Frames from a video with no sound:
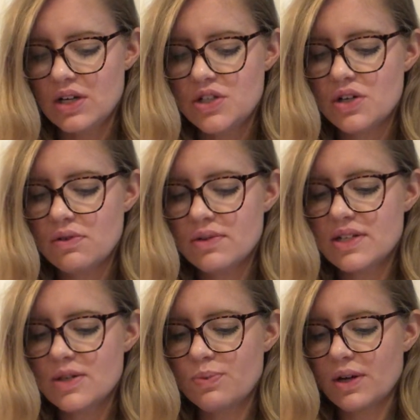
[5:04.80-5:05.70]
She always
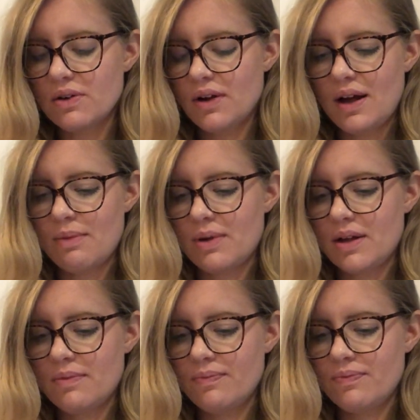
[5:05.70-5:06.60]
has been
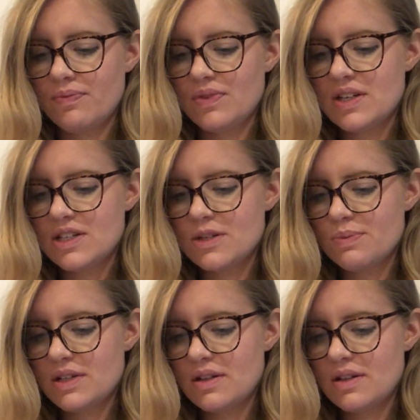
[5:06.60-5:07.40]
crabby. This is